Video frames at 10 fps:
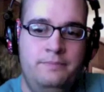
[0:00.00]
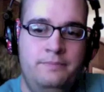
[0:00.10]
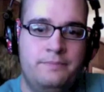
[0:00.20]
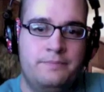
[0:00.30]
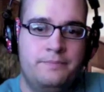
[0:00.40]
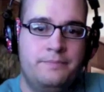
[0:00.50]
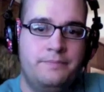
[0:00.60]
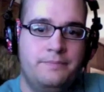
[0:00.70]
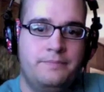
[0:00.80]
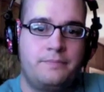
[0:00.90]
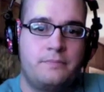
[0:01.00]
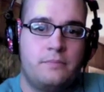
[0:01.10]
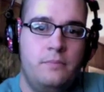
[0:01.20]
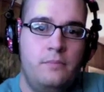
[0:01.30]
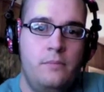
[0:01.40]

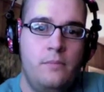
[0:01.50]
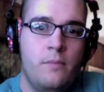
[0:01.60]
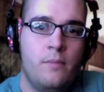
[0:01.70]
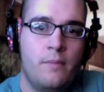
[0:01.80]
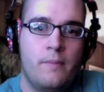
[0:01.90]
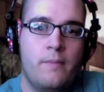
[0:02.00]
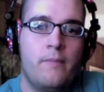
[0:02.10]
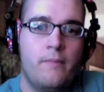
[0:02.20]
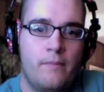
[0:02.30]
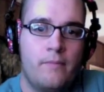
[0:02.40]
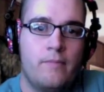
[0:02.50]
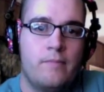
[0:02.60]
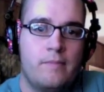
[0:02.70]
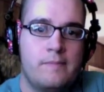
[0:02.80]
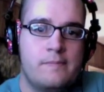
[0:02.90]

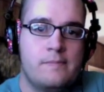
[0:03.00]
[no speech]